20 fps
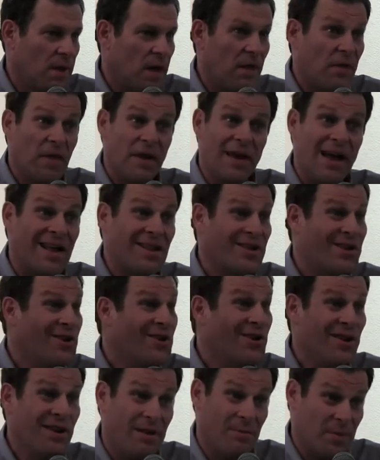And they're not
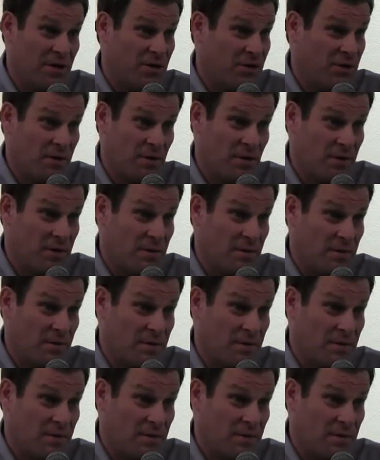good images.